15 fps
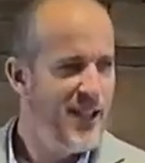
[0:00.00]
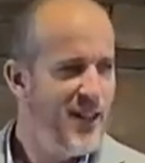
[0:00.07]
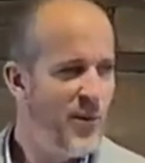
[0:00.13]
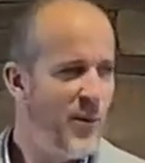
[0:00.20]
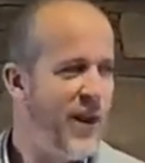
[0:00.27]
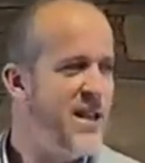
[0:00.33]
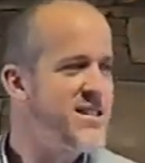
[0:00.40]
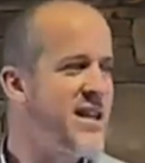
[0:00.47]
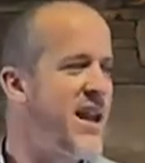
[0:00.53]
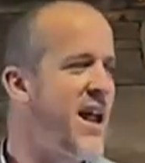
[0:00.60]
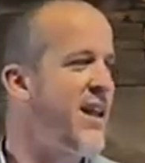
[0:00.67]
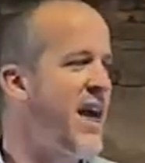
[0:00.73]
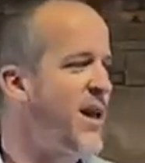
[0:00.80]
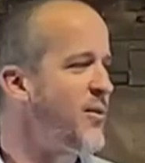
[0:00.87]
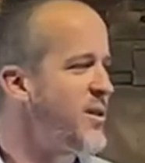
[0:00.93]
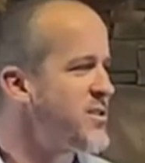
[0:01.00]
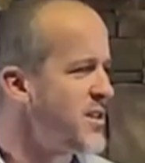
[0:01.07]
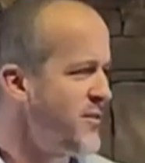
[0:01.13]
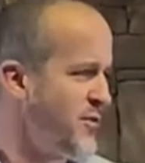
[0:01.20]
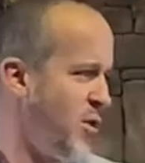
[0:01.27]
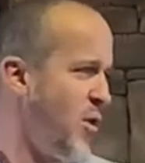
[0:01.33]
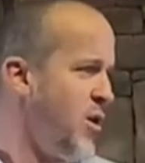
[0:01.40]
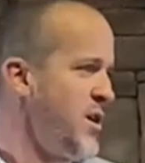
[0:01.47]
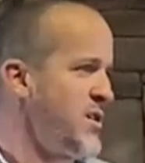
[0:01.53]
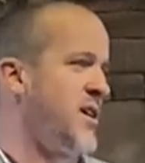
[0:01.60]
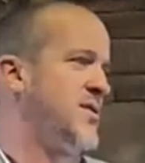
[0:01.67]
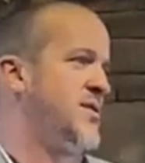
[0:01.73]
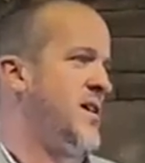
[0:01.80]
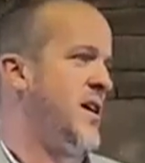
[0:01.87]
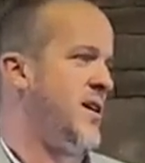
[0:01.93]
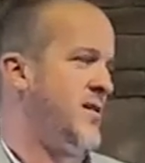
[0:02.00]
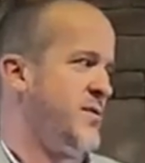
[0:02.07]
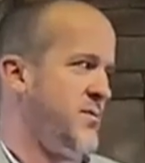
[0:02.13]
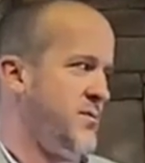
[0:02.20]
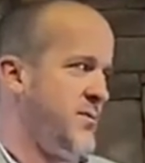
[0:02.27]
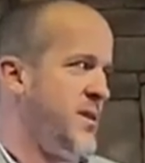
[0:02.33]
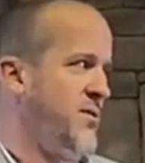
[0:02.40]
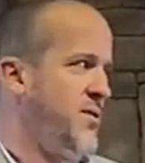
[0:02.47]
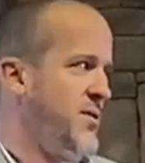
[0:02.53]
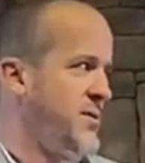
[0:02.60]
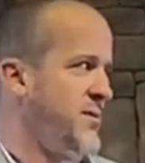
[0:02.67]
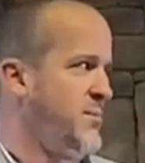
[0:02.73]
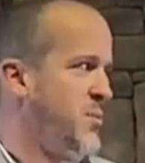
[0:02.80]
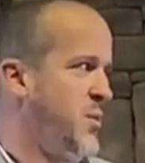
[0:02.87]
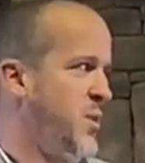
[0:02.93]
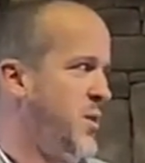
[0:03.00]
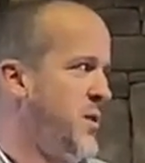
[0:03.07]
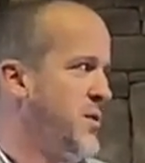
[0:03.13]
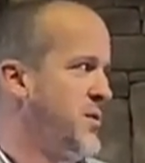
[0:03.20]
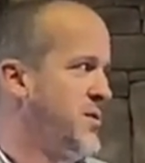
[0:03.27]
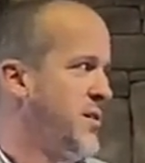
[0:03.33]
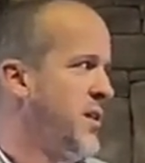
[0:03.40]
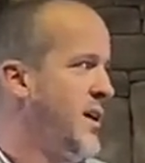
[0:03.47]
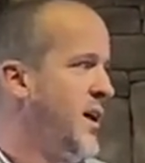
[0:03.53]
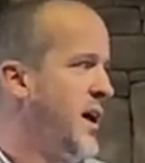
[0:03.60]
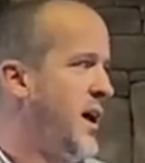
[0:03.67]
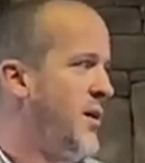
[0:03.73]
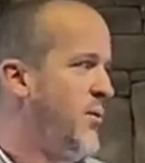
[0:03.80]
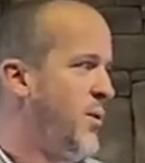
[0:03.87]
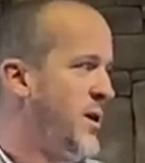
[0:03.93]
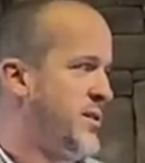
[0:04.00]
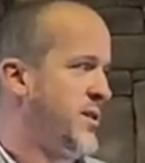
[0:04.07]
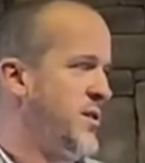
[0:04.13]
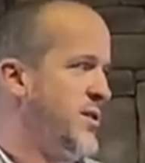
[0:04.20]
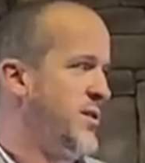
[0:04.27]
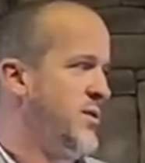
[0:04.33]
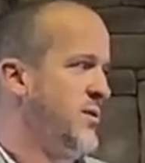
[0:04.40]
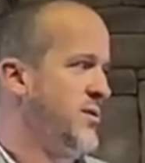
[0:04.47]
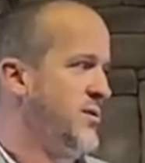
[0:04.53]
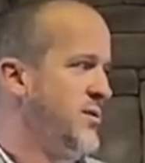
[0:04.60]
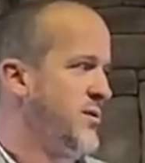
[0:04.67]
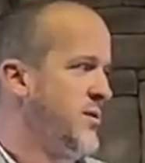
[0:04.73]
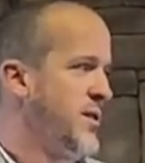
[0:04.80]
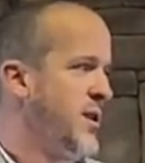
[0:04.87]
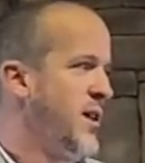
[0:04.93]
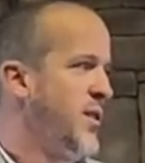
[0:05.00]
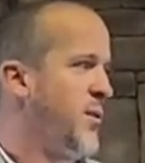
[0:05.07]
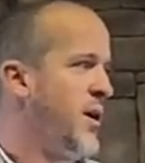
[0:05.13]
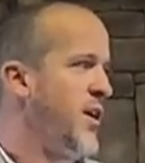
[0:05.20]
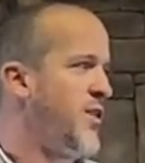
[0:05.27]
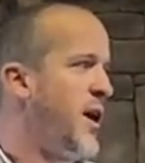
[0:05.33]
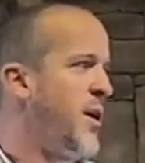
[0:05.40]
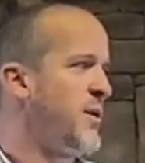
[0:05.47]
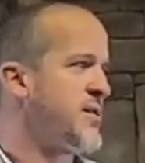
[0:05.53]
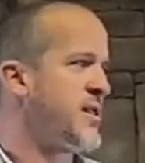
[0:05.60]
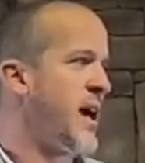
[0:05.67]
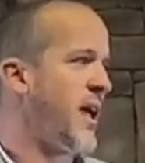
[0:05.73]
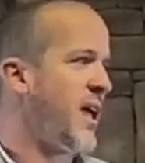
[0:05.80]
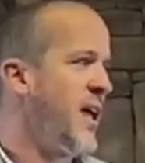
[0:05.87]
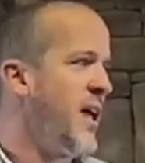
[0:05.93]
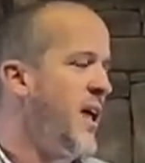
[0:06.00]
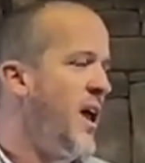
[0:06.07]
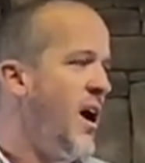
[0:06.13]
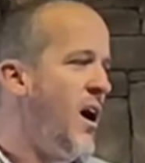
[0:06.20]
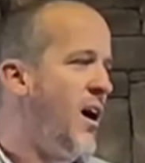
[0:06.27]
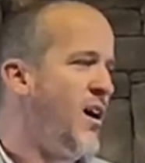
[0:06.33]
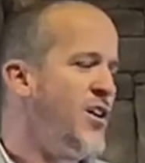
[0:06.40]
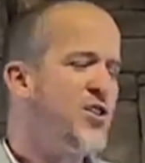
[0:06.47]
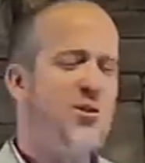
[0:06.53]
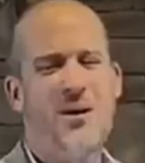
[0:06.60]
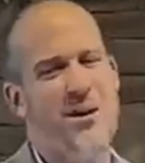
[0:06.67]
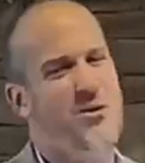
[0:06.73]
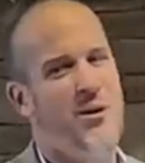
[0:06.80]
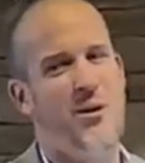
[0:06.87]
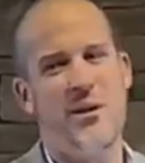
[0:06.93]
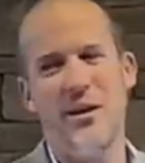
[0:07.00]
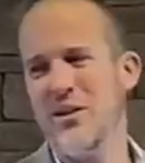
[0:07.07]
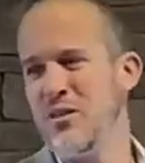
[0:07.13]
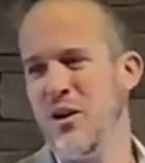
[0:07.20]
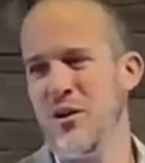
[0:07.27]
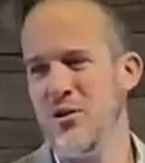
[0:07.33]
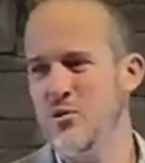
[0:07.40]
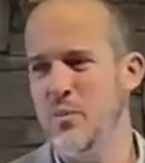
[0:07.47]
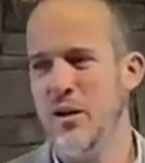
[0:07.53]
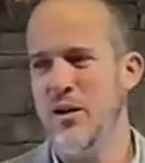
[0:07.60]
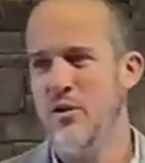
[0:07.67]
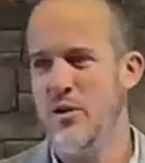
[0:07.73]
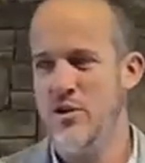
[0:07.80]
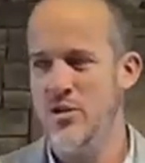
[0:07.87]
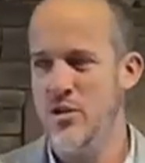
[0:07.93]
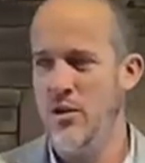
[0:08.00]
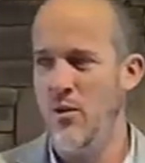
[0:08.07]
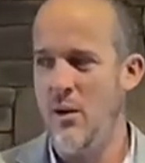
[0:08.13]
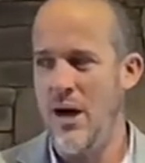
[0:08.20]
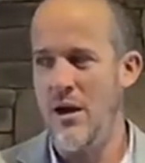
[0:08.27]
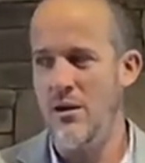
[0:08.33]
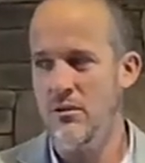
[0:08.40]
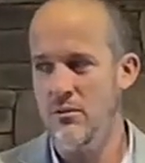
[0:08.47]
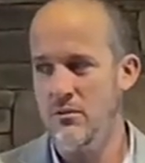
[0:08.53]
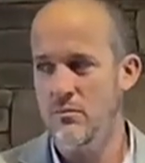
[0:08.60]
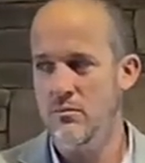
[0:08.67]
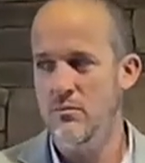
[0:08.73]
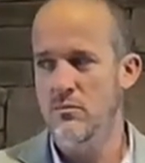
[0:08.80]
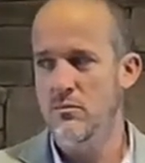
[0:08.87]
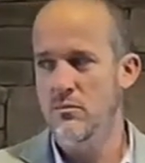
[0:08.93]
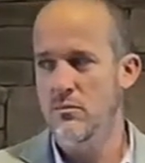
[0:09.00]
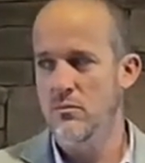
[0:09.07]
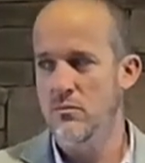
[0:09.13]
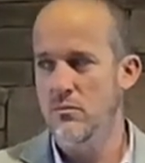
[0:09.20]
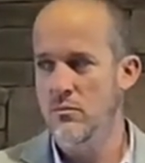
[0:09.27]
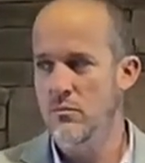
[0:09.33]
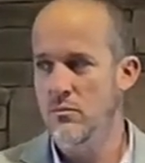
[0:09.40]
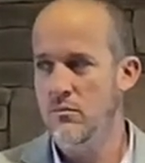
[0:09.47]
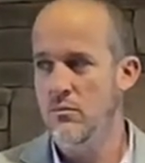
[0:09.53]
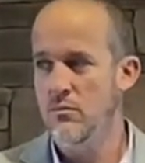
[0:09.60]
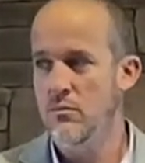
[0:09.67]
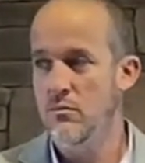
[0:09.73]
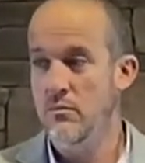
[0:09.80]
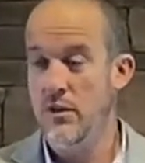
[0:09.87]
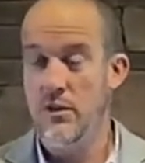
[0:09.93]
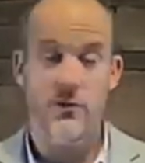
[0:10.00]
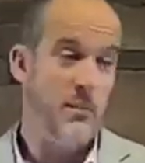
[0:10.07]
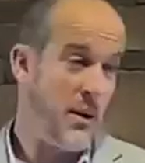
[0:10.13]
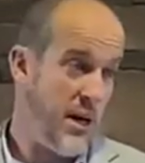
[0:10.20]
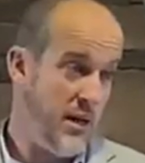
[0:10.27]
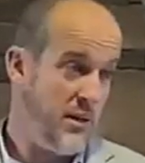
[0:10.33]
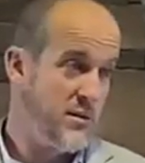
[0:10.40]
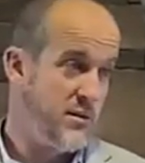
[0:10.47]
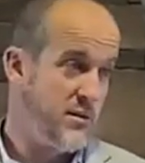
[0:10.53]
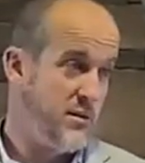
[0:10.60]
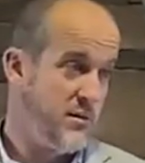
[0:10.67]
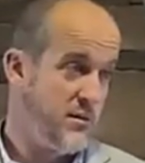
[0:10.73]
The one I said out loud was, Of course, I'll, I'll give you some pointers on what to do. The one I thought was like, Aren't you a grown adult who's been a Christian a while? If I'm honest.